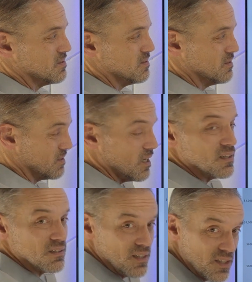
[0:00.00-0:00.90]
sales looks
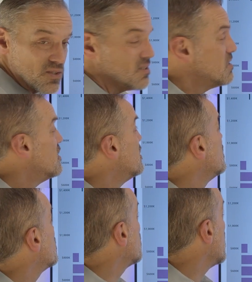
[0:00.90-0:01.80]
like. It's
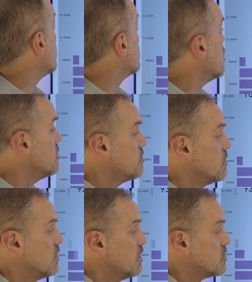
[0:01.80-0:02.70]
crowded, y'all.
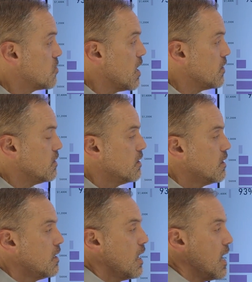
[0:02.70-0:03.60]
It's crowded.
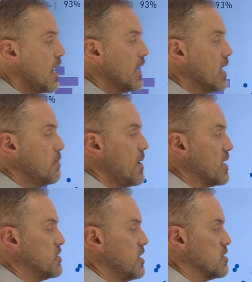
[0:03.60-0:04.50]
I've got
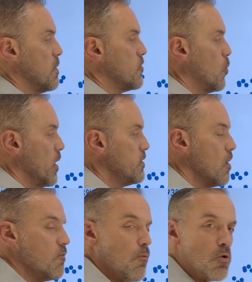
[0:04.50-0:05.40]
about a 6-month
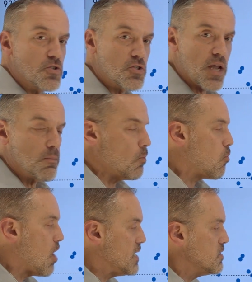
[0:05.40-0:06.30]
window for stable
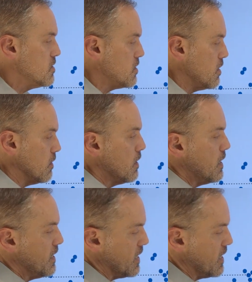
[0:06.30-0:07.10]
prices here.